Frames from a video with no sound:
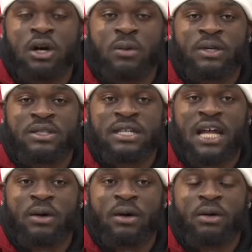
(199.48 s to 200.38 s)
we seen
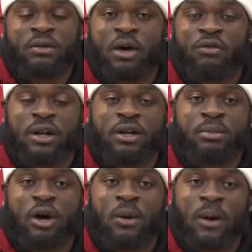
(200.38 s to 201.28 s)
that uh, running the
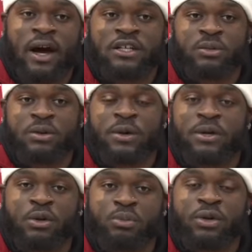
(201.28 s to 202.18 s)
ball wise, we, we, were
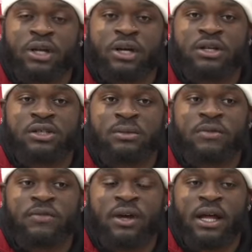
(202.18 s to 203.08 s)
doing pretty good. So we
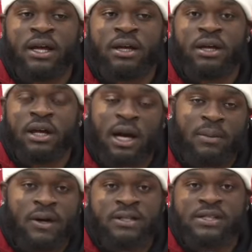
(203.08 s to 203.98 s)
felt like coming
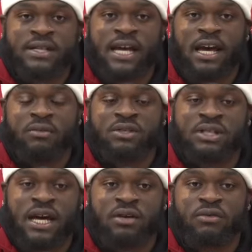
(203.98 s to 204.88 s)
out in the second half, we just
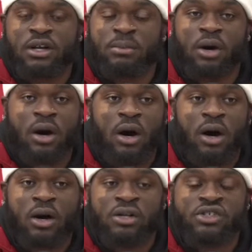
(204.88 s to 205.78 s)
had to run the ball
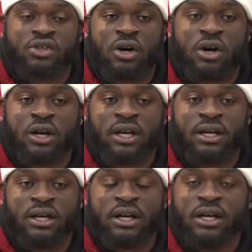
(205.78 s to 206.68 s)
hard and strong, and
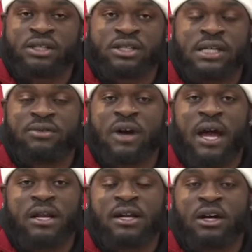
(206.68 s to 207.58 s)
just keep
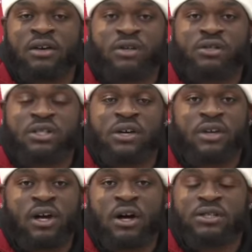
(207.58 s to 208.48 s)
grinding it out for those tough
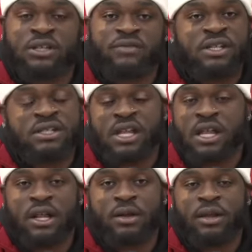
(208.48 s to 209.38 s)
yards, and eventually
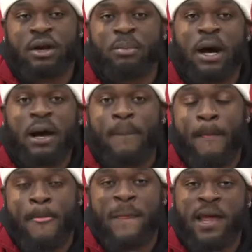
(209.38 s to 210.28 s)
they'll pop.
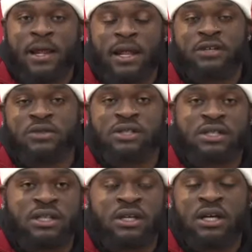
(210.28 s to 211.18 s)
And as you can
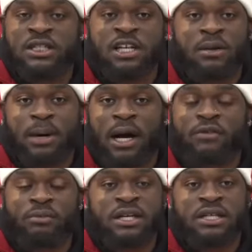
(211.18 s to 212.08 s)
see, something popped for
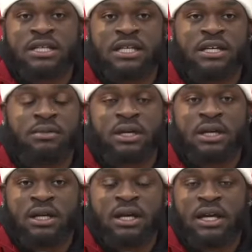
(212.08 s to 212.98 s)
me and Tim,
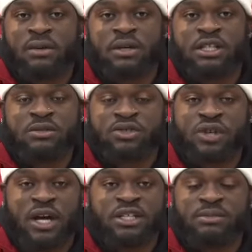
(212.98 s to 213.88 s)
and we just was
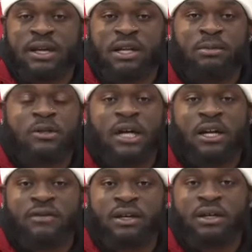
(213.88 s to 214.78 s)
trying to just make the most out
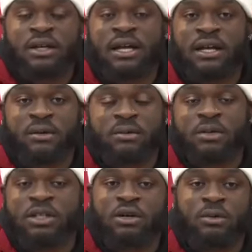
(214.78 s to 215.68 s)
of it. And then
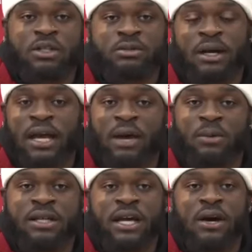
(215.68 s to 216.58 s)
you know once Mike had
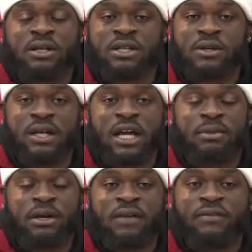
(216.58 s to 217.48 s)
went down and Tuttle came
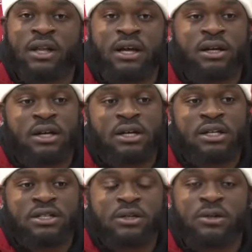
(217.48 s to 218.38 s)
in, I feel like
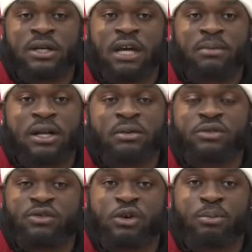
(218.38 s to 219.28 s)
Tuttle came in and was
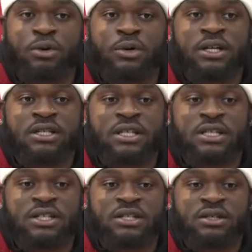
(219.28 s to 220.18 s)
real poised and
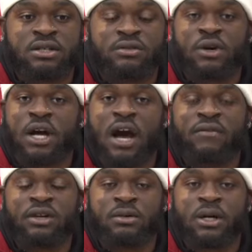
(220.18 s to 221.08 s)
just real
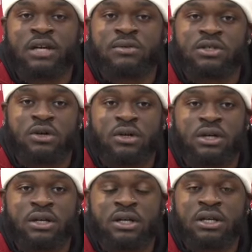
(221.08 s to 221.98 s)
confident in what he was doing,
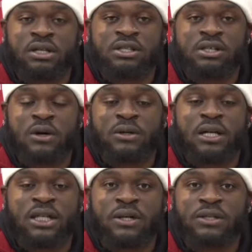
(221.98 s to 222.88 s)
just going
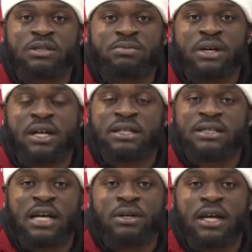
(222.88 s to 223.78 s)
out there and just playing his
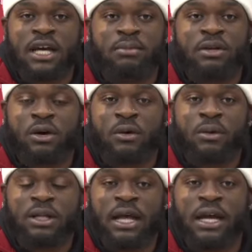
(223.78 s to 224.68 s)
type of game and knowing
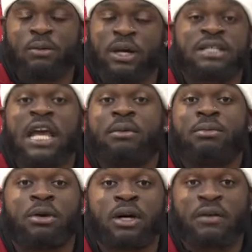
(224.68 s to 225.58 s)
that he, what he's
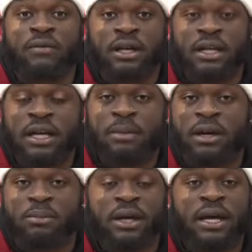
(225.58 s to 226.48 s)
capable of and he can make a
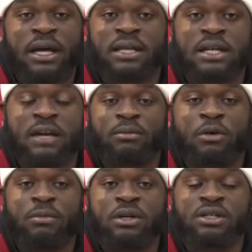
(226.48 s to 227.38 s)
play at any given
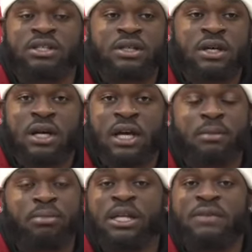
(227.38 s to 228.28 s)
moment. And just him
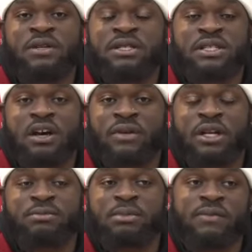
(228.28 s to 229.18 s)
believing in himself and
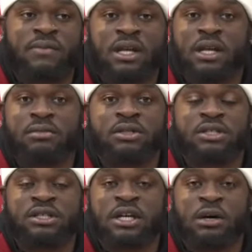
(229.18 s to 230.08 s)
us believing in him
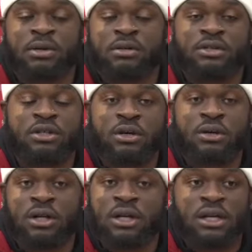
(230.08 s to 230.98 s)
just to help him, you know,
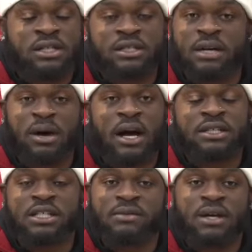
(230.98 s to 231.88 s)
stay
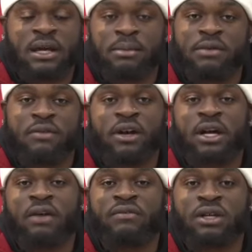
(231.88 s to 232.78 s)
positive and, and be very
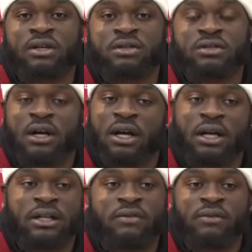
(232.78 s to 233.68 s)
confident. So I, I
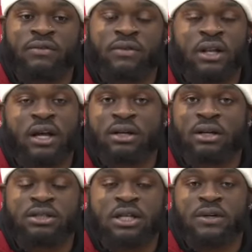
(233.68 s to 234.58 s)
definitely feel like
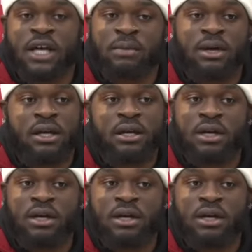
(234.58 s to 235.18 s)
Tuttle came in,